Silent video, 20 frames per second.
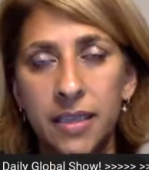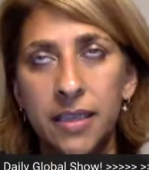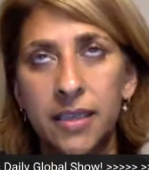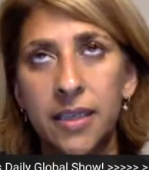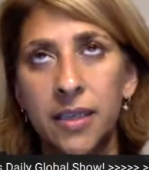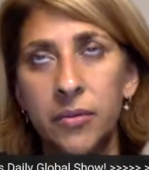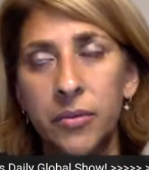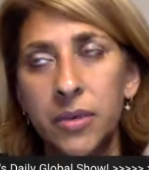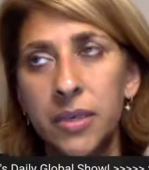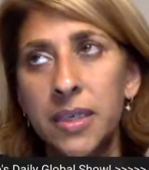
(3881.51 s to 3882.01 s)
that
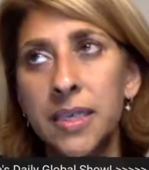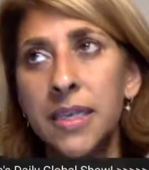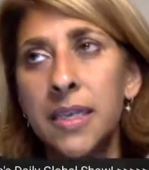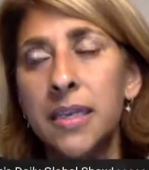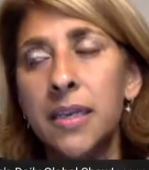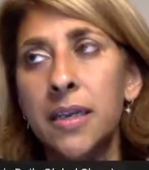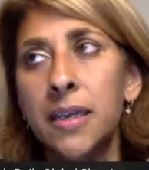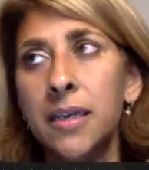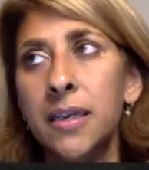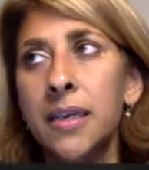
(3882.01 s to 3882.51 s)
they would
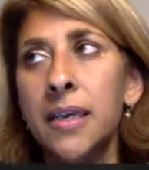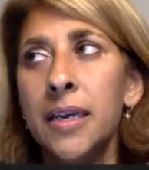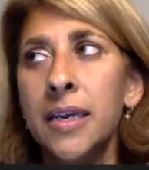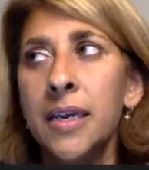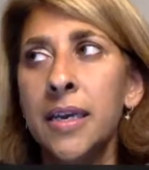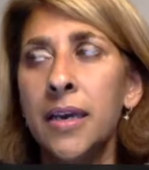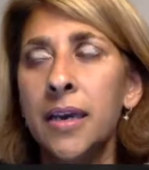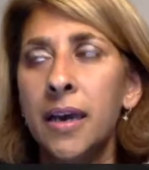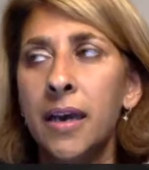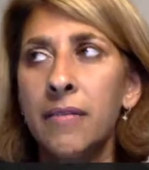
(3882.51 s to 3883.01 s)
need. And
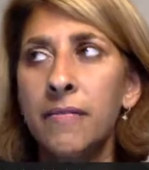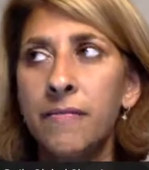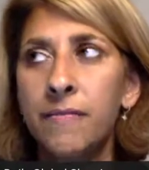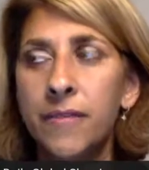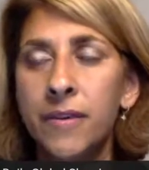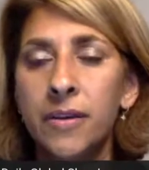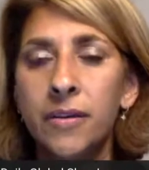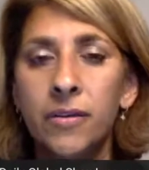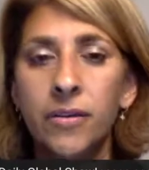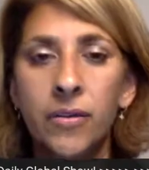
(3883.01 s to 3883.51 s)
I
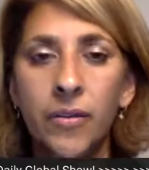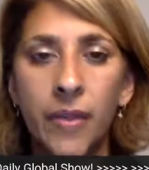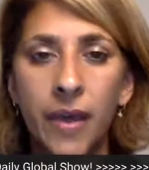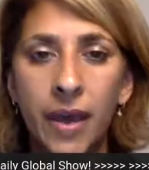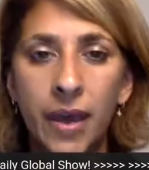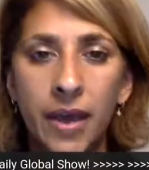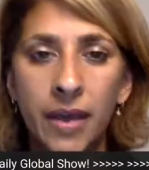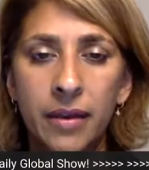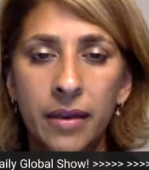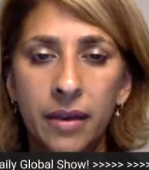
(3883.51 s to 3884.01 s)
feel
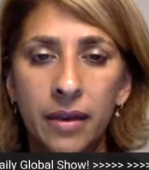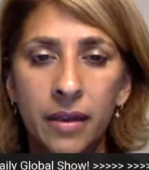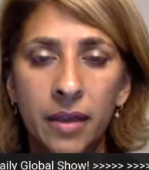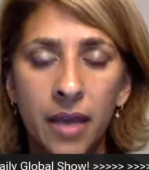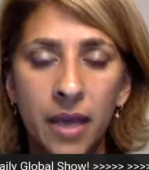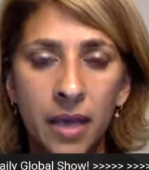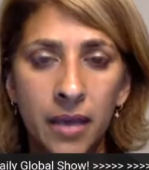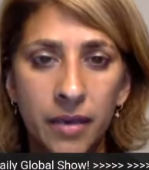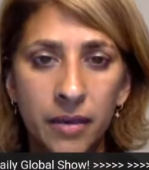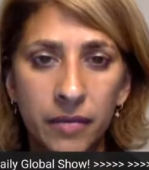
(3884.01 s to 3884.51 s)
that a
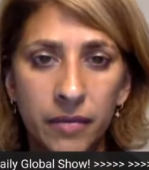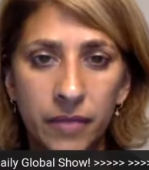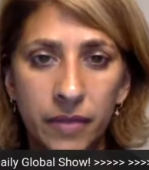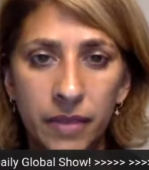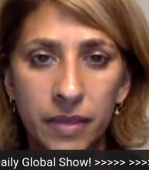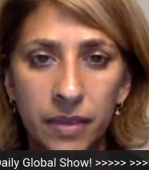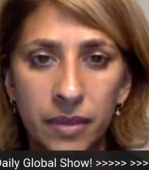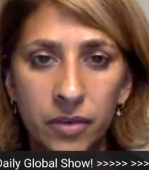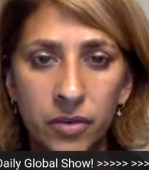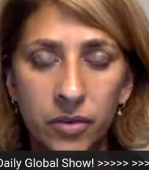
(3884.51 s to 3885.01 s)
lot of the
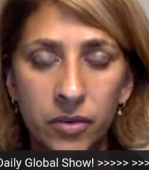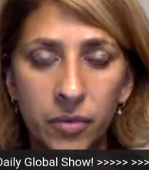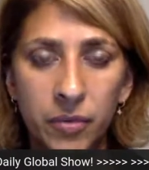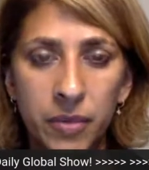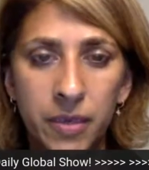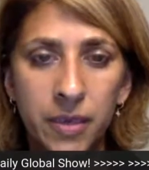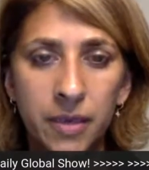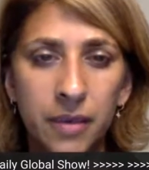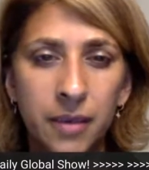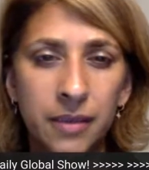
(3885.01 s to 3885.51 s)

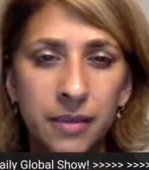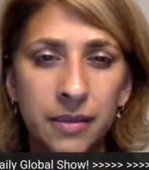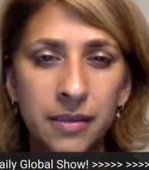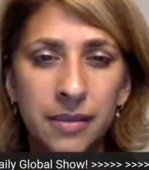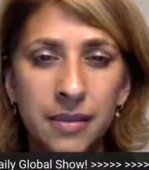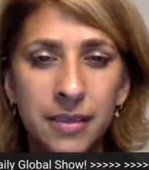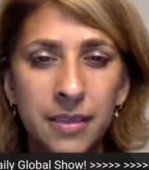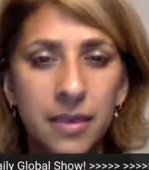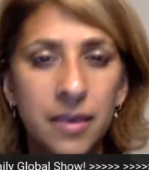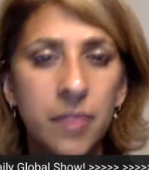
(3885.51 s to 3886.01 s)
European, like the
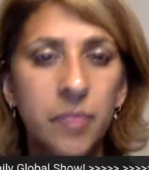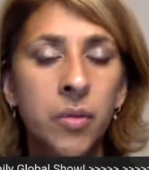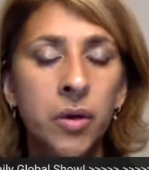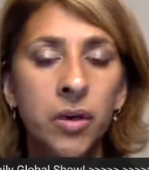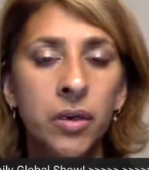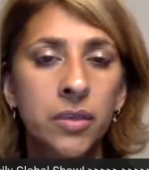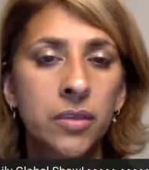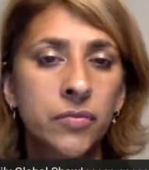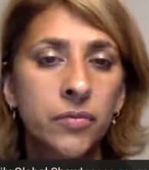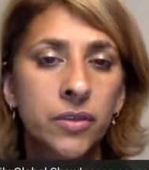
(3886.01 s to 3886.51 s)
CE
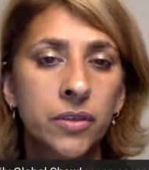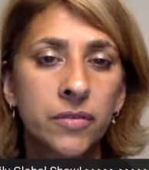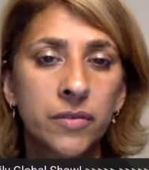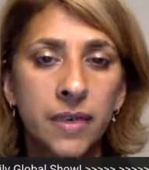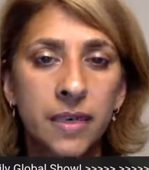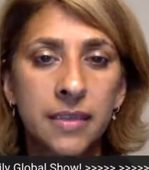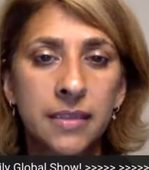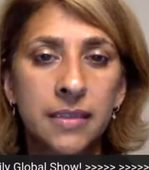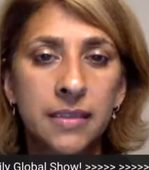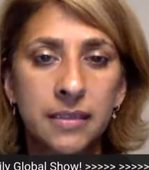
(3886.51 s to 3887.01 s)
marks for
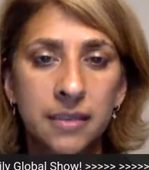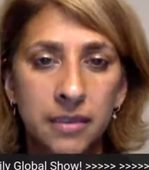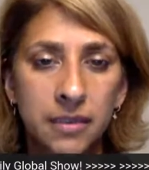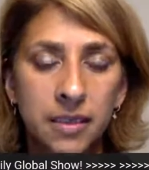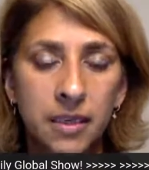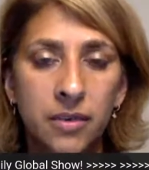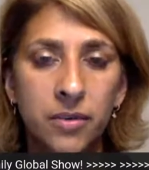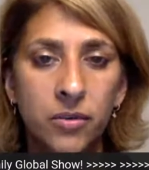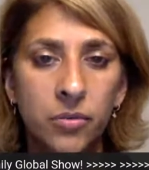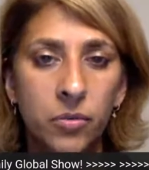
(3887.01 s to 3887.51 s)
devices, et
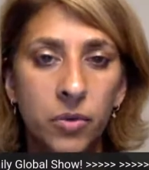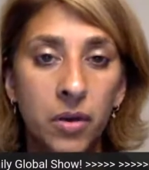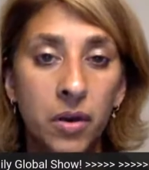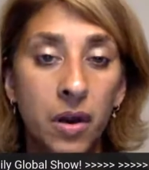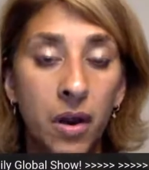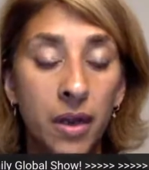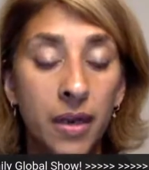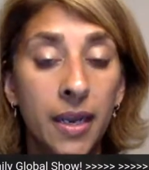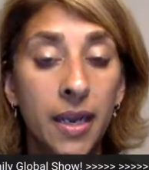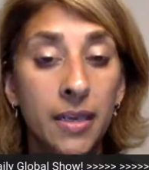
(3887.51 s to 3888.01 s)
cetera, were
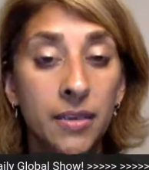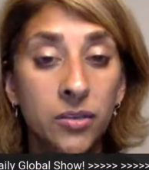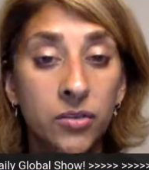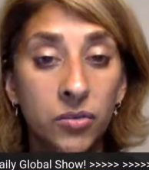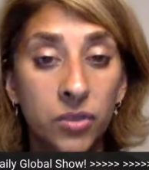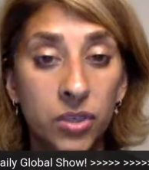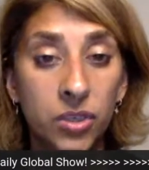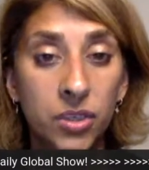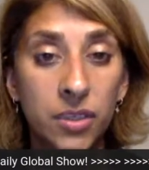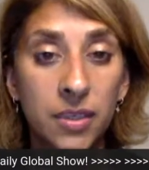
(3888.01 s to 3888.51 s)
not as
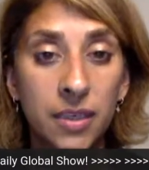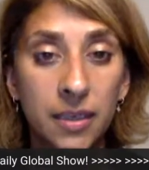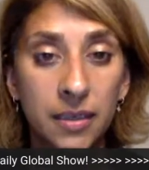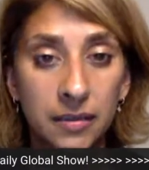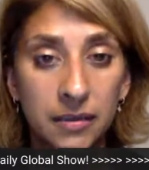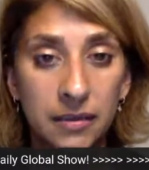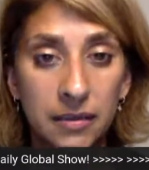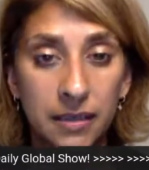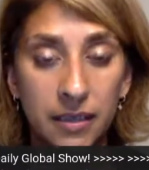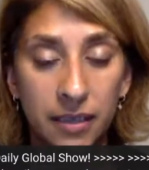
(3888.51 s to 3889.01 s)
stringent
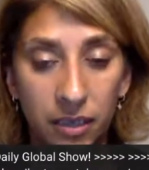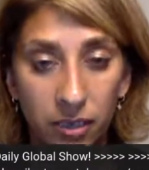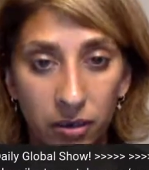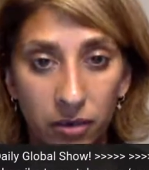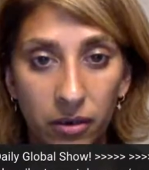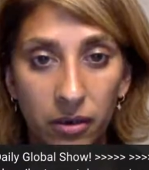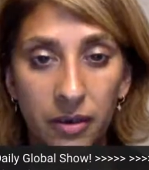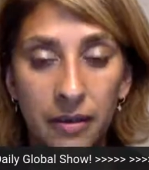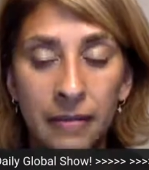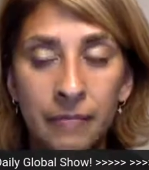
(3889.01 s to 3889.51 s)
as here.